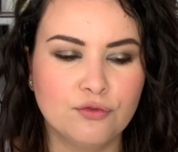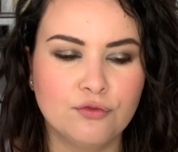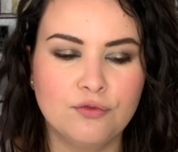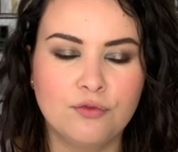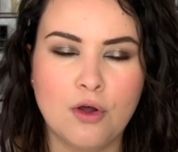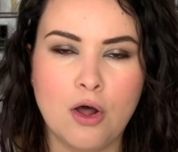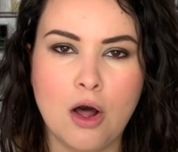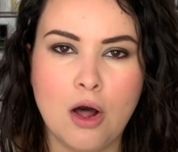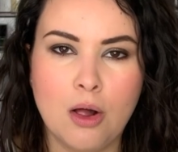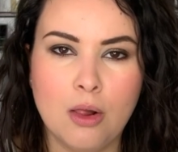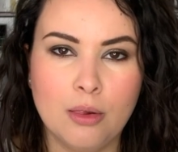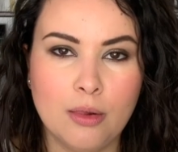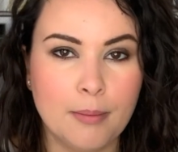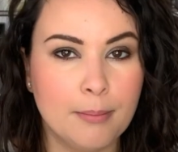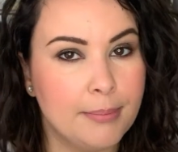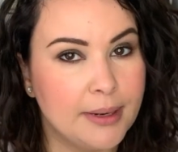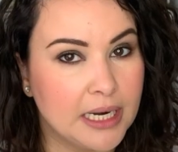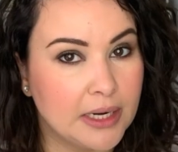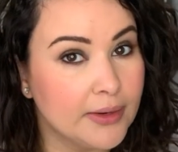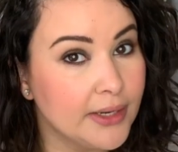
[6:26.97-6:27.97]

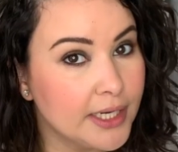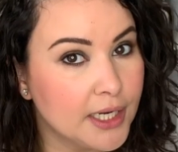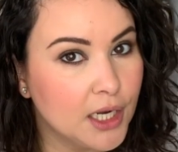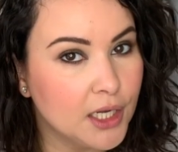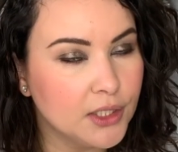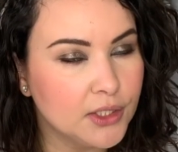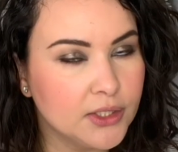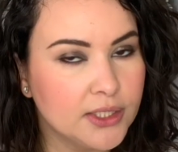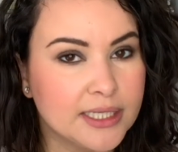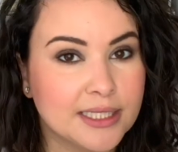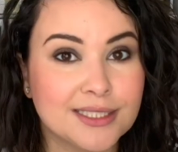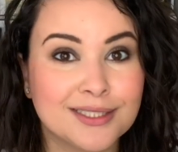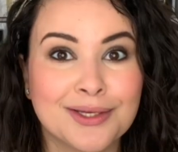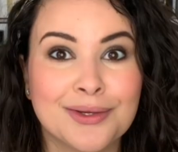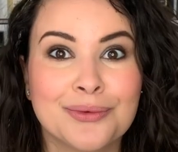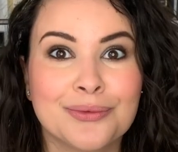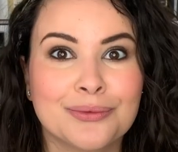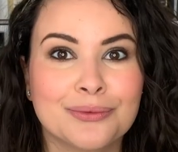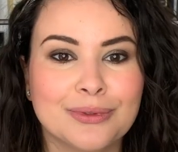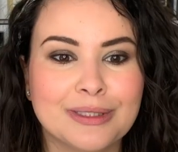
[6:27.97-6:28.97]
fall berry color. It's
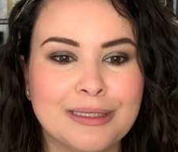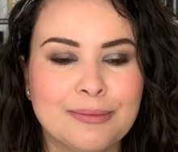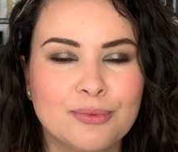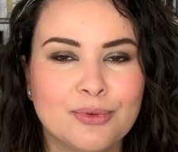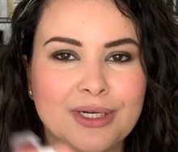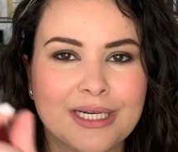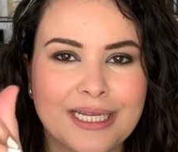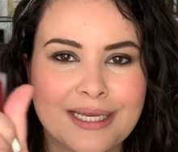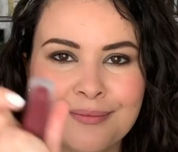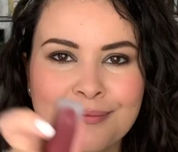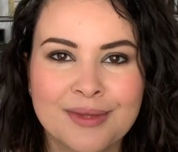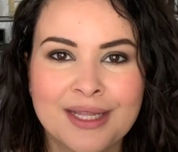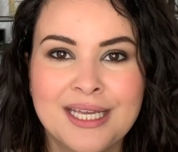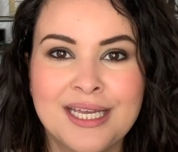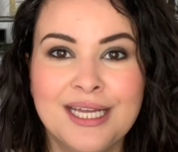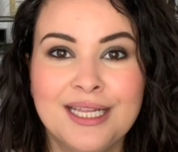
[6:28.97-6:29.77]
really pretty.